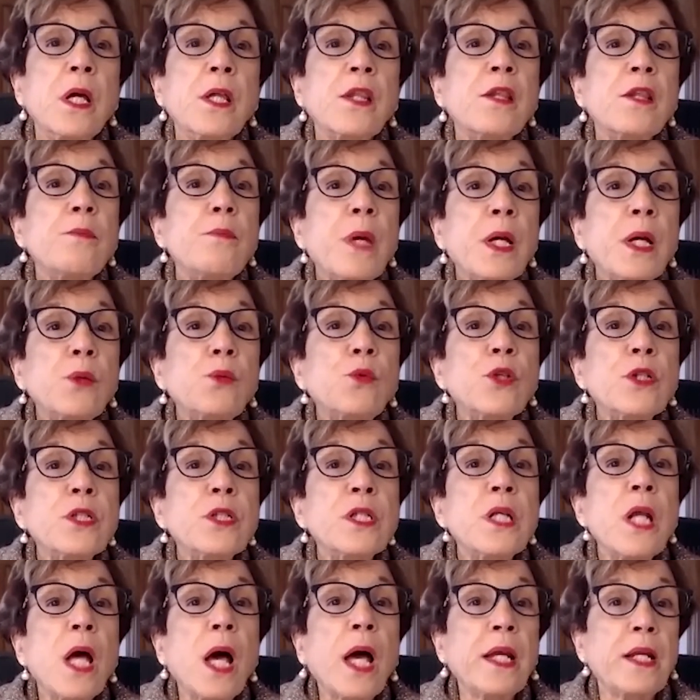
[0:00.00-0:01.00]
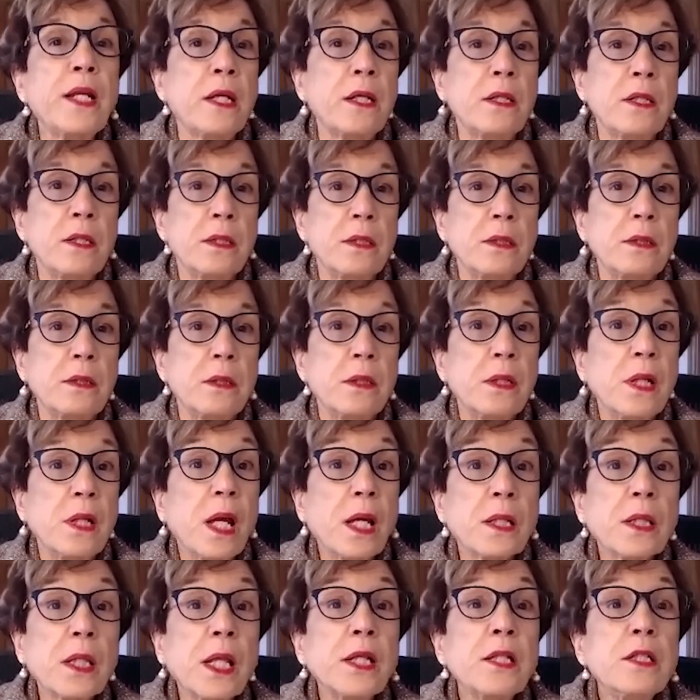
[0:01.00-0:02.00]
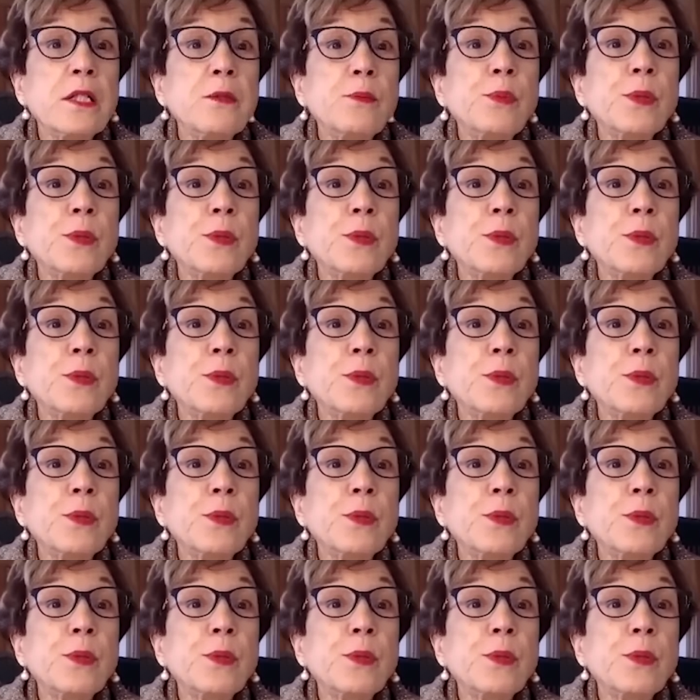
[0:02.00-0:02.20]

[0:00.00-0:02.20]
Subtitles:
the men were denied it and led to